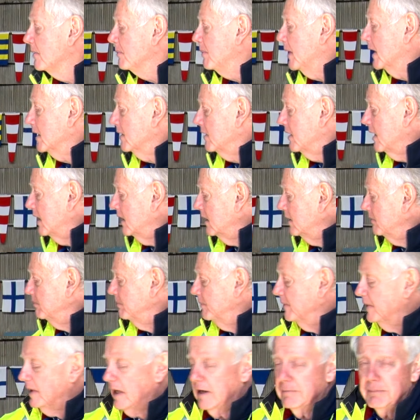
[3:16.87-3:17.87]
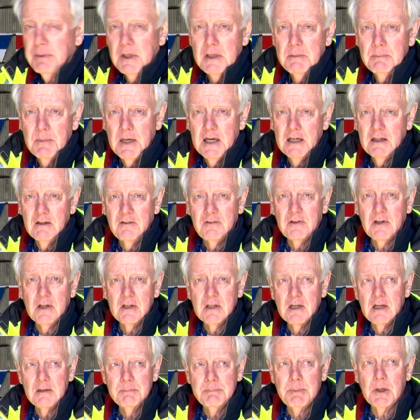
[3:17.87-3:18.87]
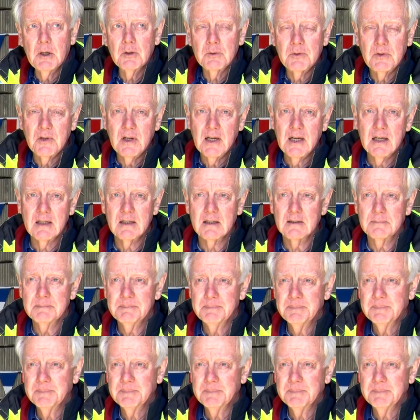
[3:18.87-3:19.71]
but they've been made so they bolt together.